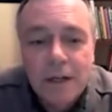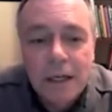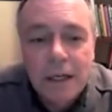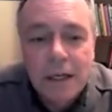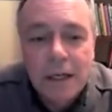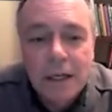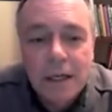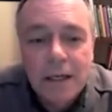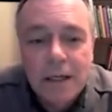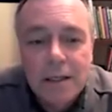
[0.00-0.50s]

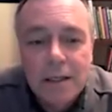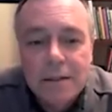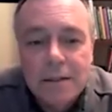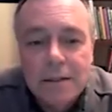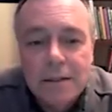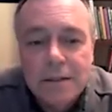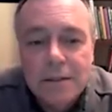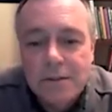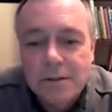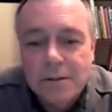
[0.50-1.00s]
and
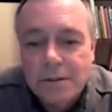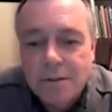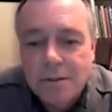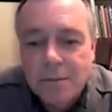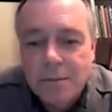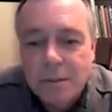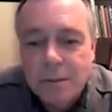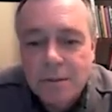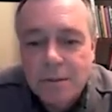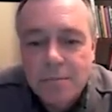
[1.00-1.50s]
these are
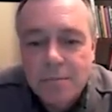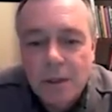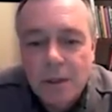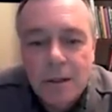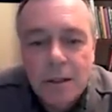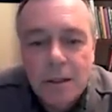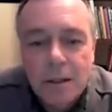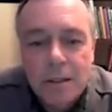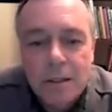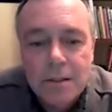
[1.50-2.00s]
some
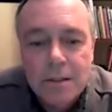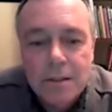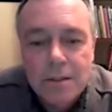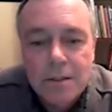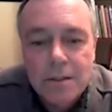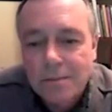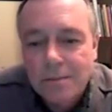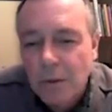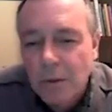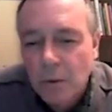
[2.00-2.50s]

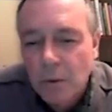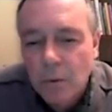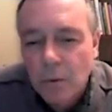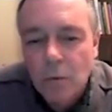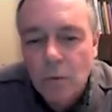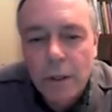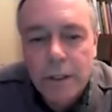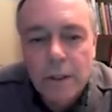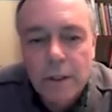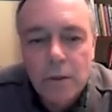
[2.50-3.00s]
asparagus
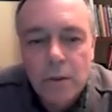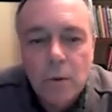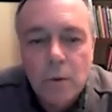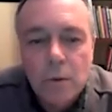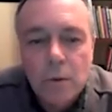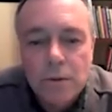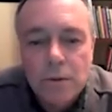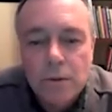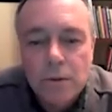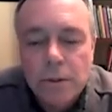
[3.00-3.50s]

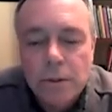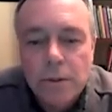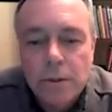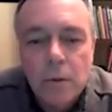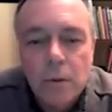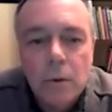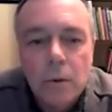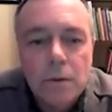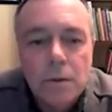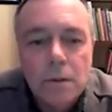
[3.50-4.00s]
1-year-old,
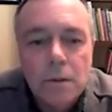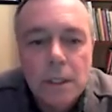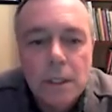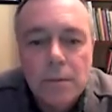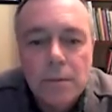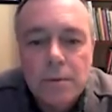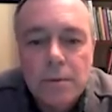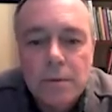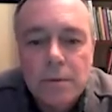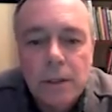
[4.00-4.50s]
2-year-old
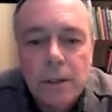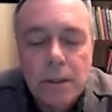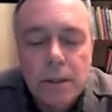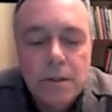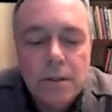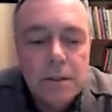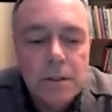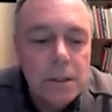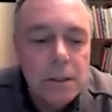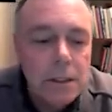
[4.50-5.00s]
type
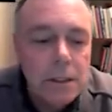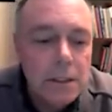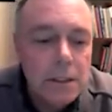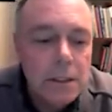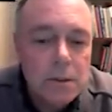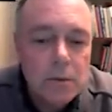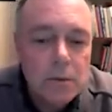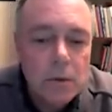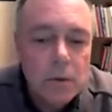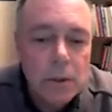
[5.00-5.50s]
asparagus
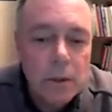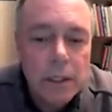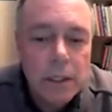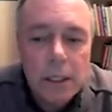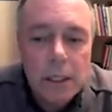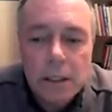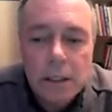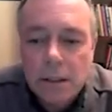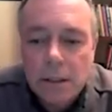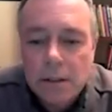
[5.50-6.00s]
seedlings growing
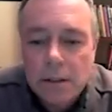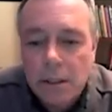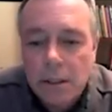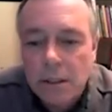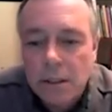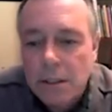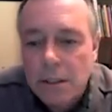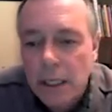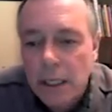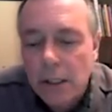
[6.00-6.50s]
in these
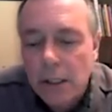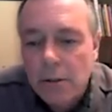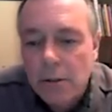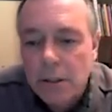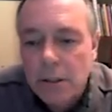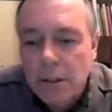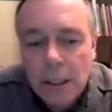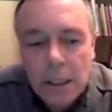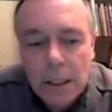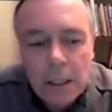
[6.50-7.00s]
containers.